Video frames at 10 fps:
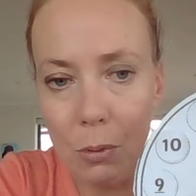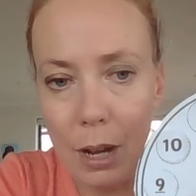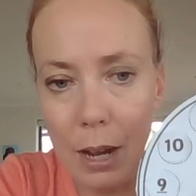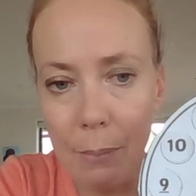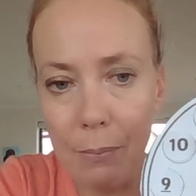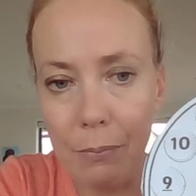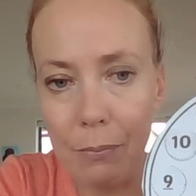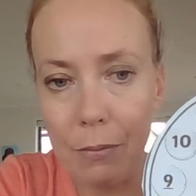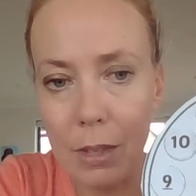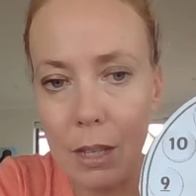
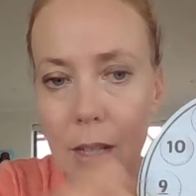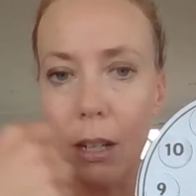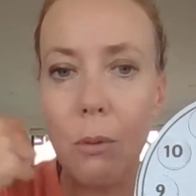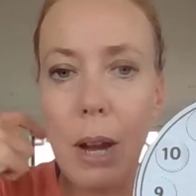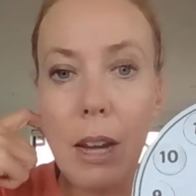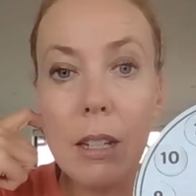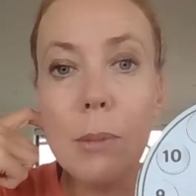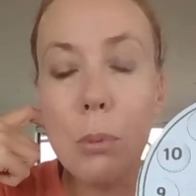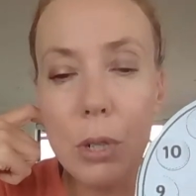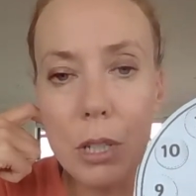hand is
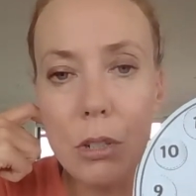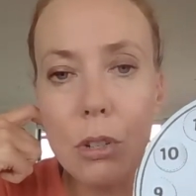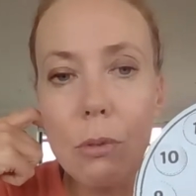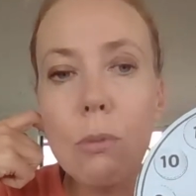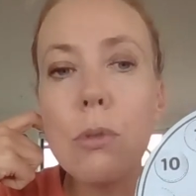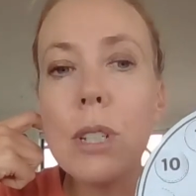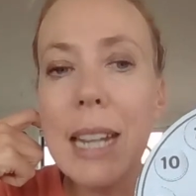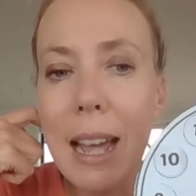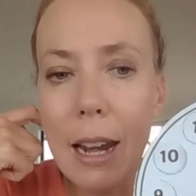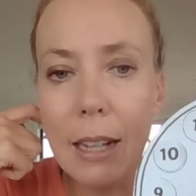pointing to will
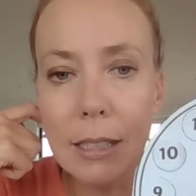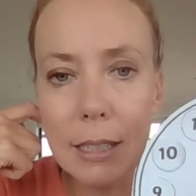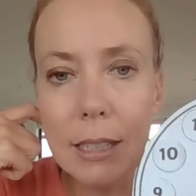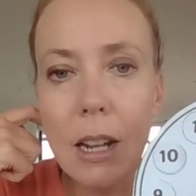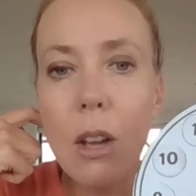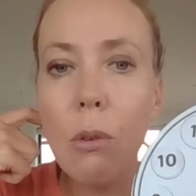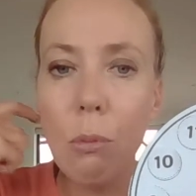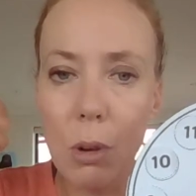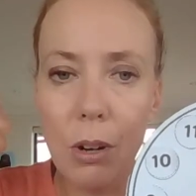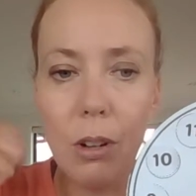tell us
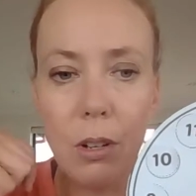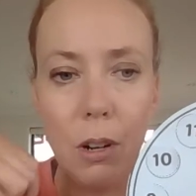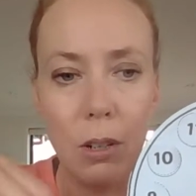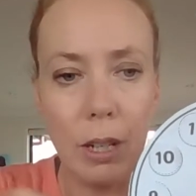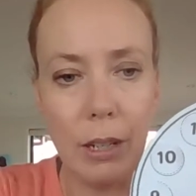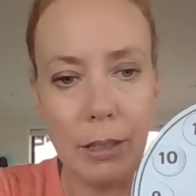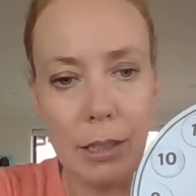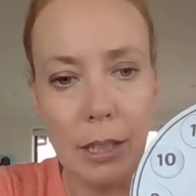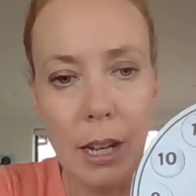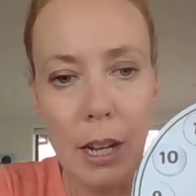what o'clock it is.